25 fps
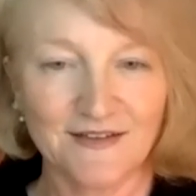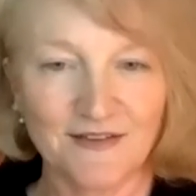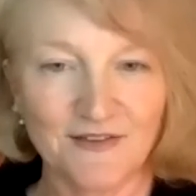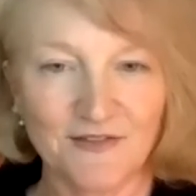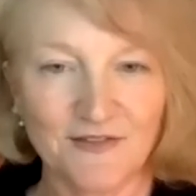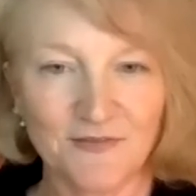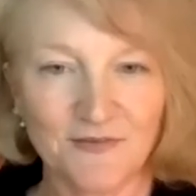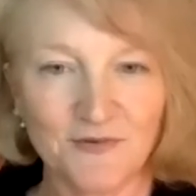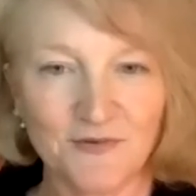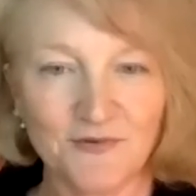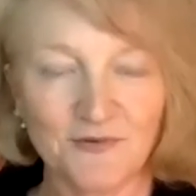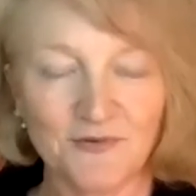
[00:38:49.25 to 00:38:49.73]

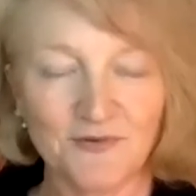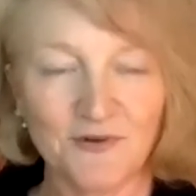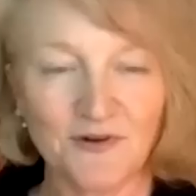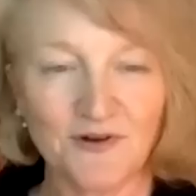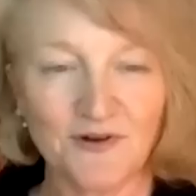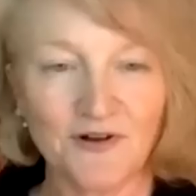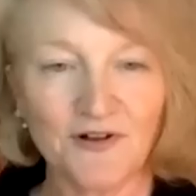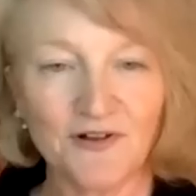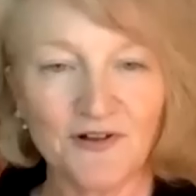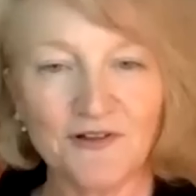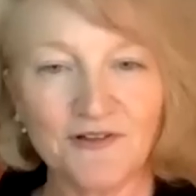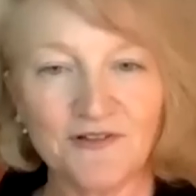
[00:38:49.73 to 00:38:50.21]
through
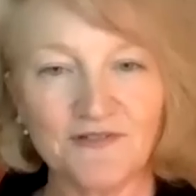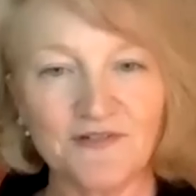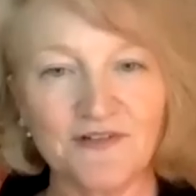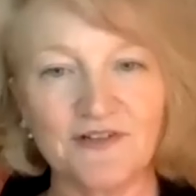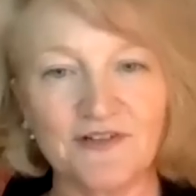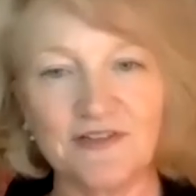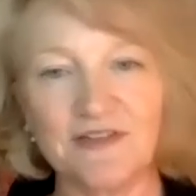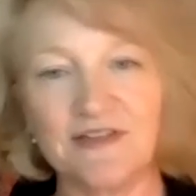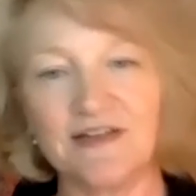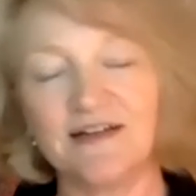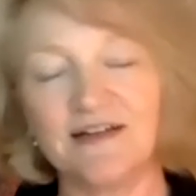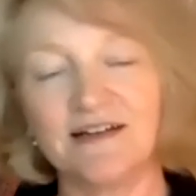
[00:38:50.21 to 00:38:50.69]
all of our
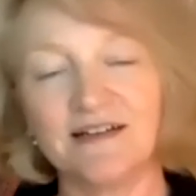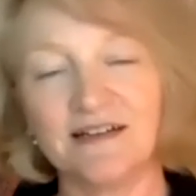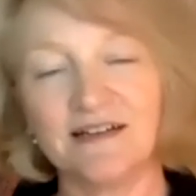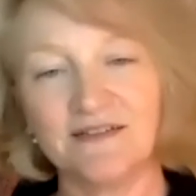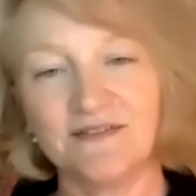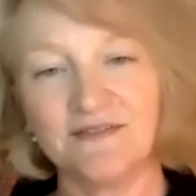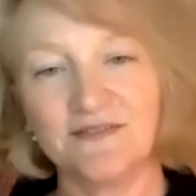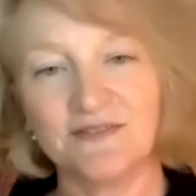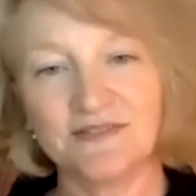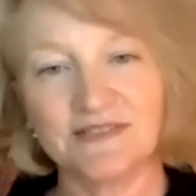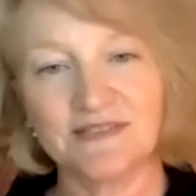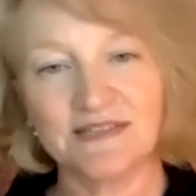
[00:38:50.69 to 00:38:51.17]

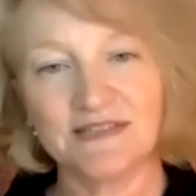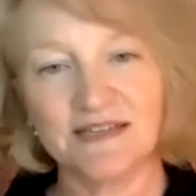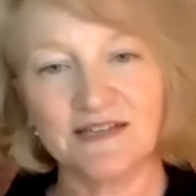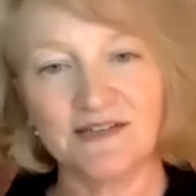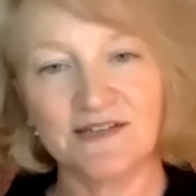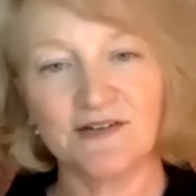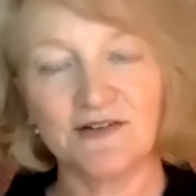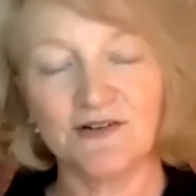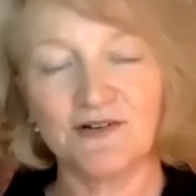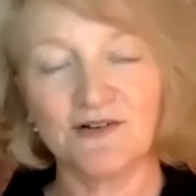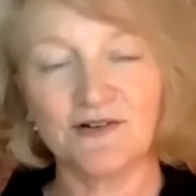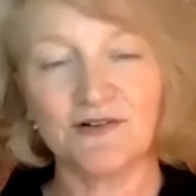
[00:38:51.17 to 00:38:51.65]
lives and
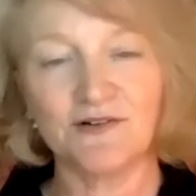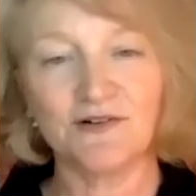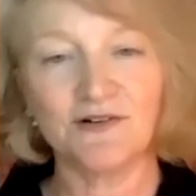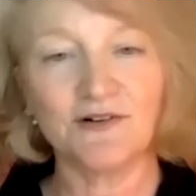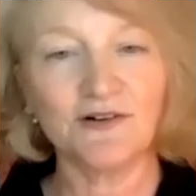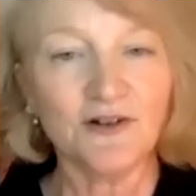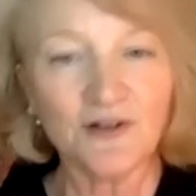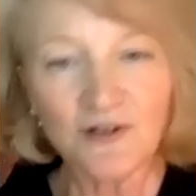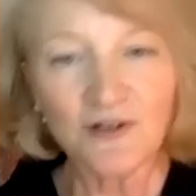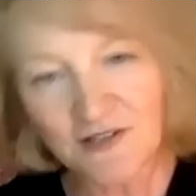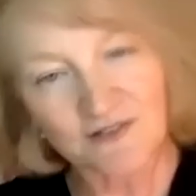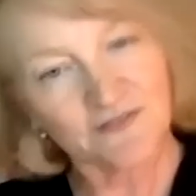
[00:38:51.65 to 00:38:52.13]

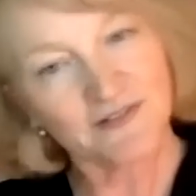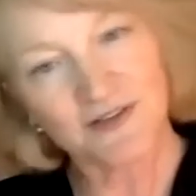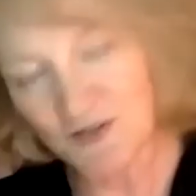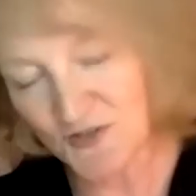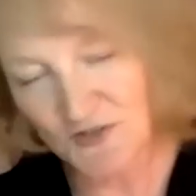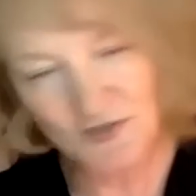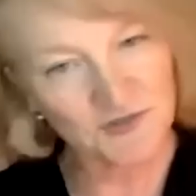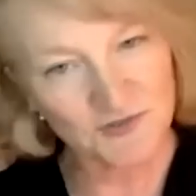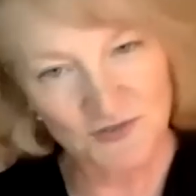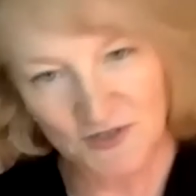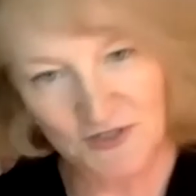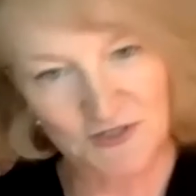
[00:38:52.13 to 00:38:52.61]
all of our
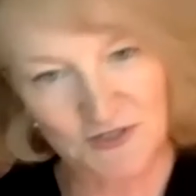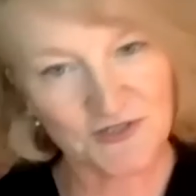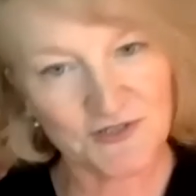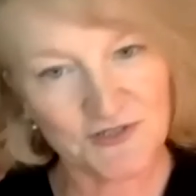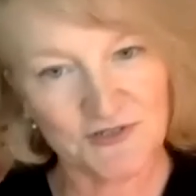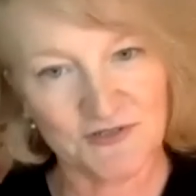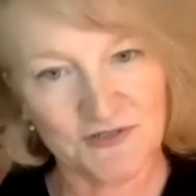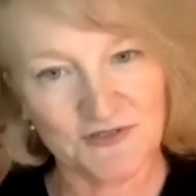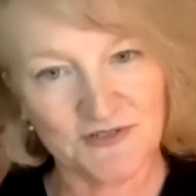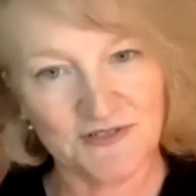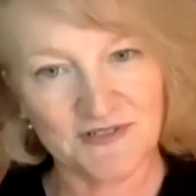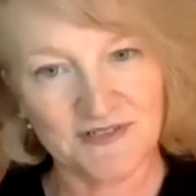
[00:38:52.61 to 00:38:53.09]

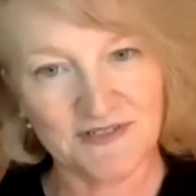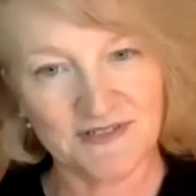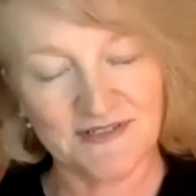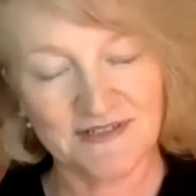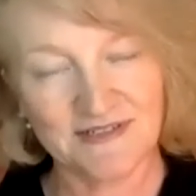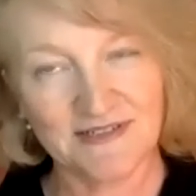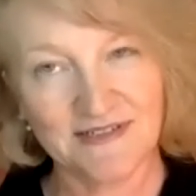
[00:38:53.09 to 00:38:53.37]
structures,